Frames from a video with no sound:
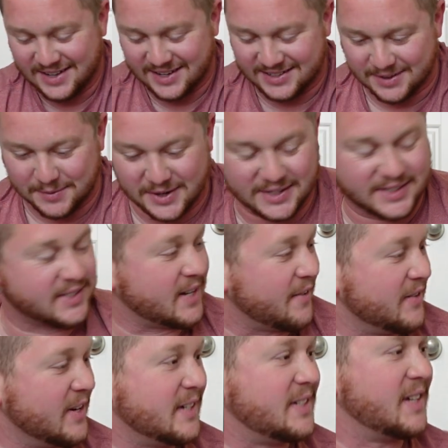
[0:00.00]
I mean, it's
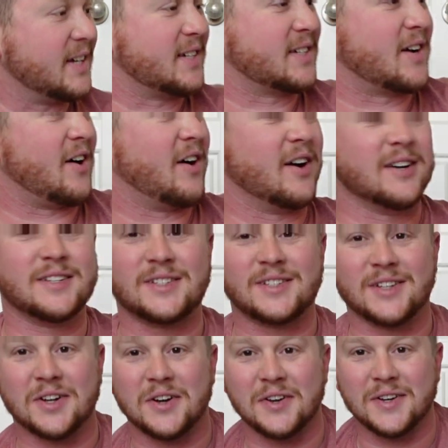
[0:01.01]
76 cars,
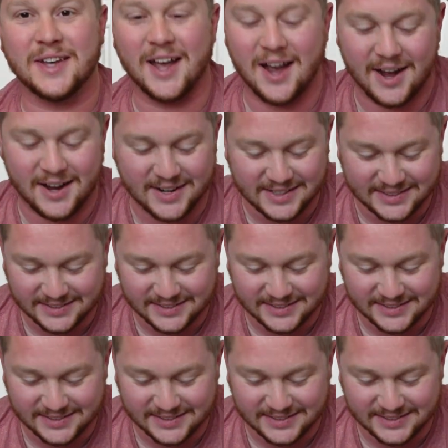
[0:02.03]
so yeah.